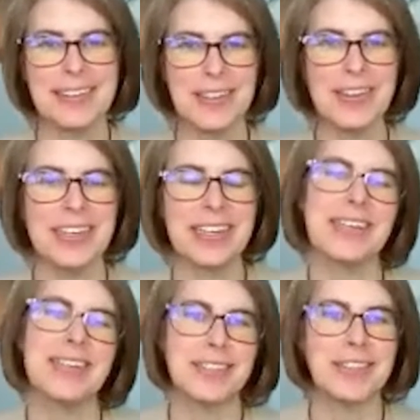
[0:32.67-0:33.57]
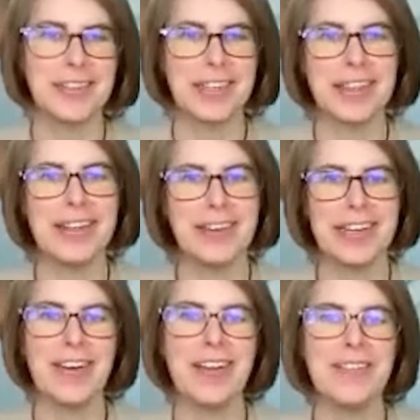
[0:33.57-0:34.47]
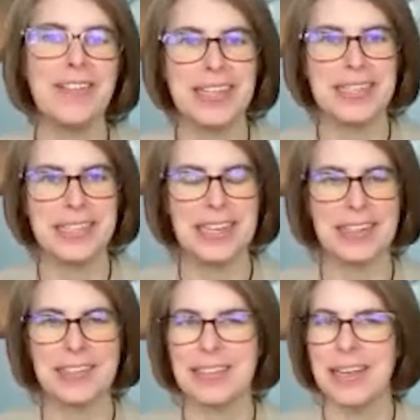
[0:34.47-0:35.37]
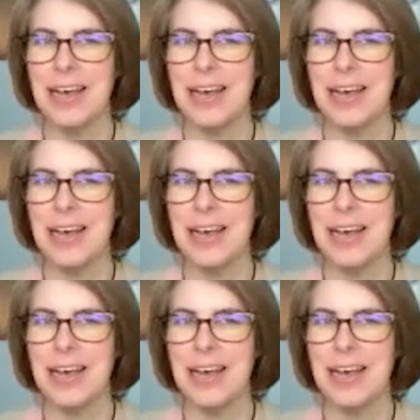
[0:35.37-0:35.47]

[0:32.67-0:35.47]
learning and adult learning theory and all of these things,